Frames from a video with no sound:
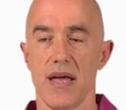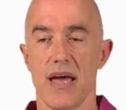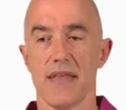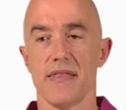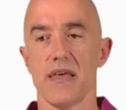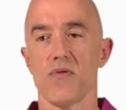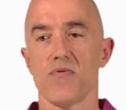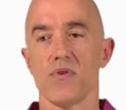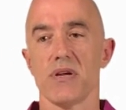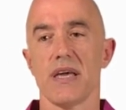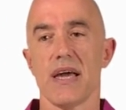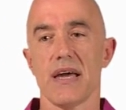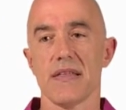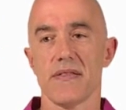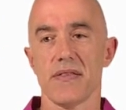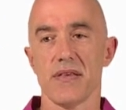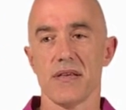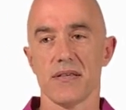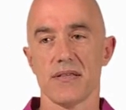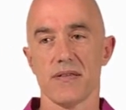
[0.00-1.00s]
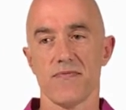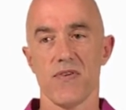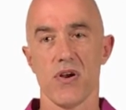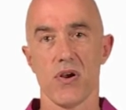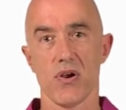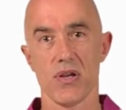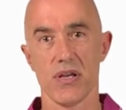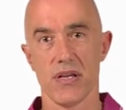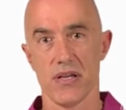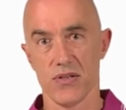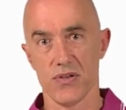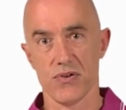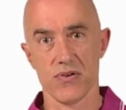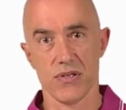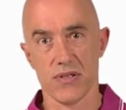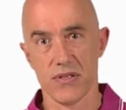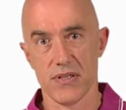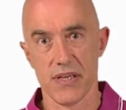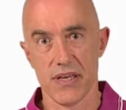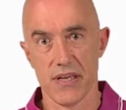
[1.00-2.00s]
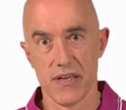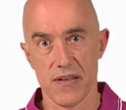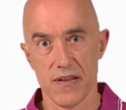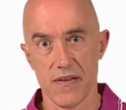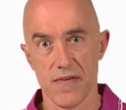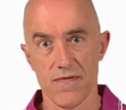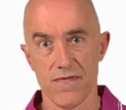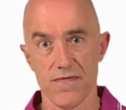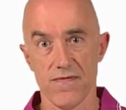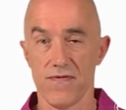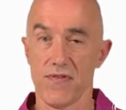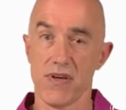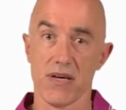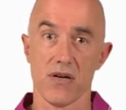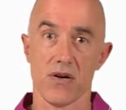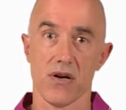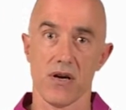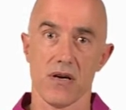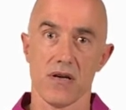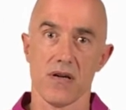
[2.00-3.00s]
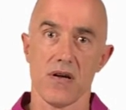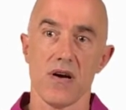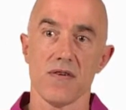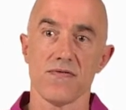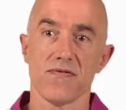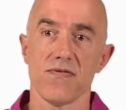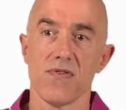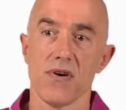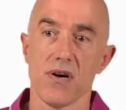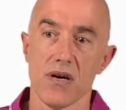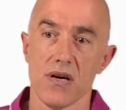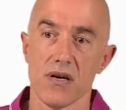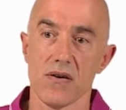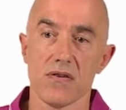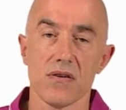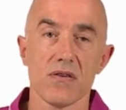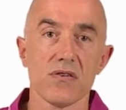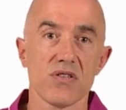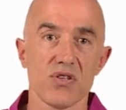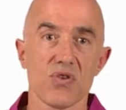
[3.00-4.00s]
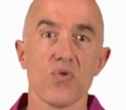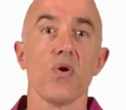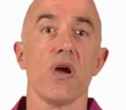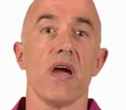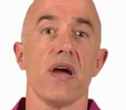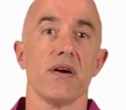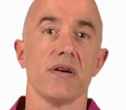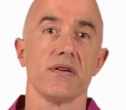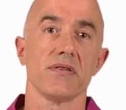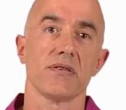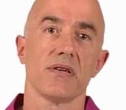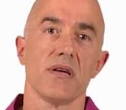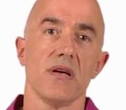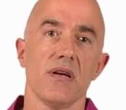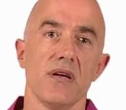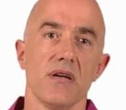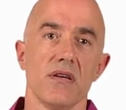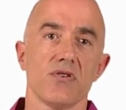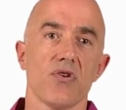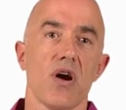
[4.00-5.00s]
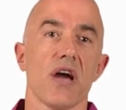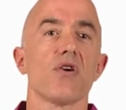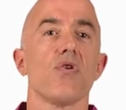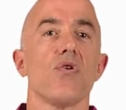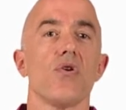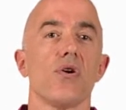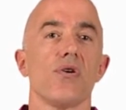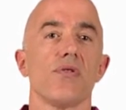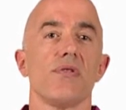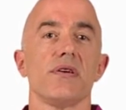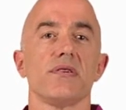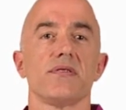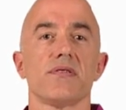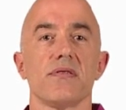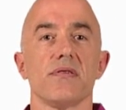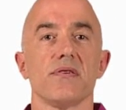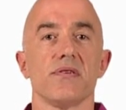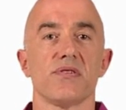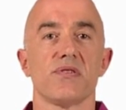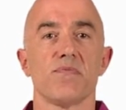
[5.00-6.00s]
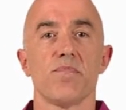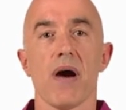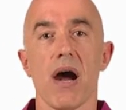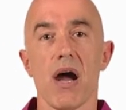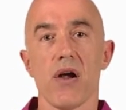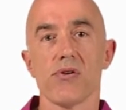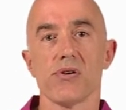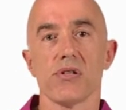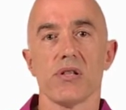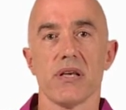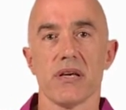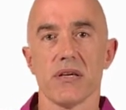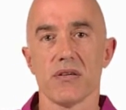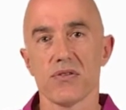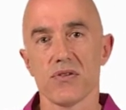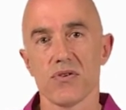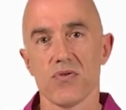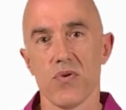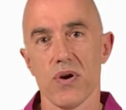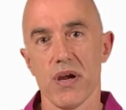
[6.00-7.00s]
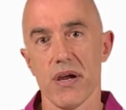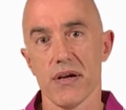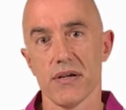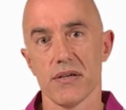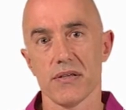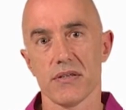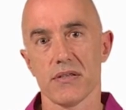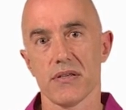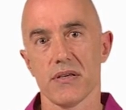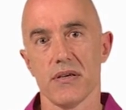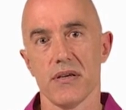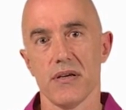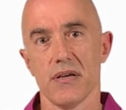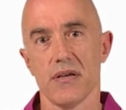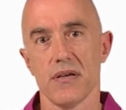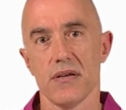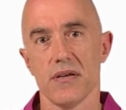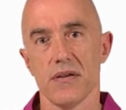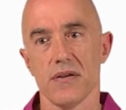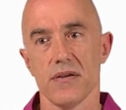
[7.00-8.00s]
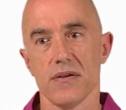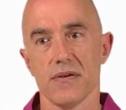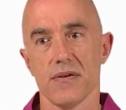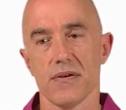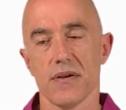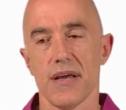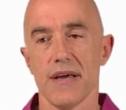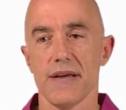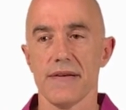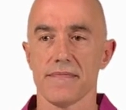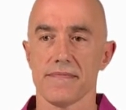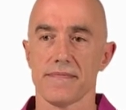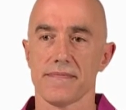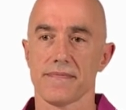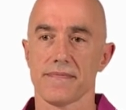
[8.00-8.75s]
And then we get this very interesting figure of squares. So I call this the spiraling squares, okay?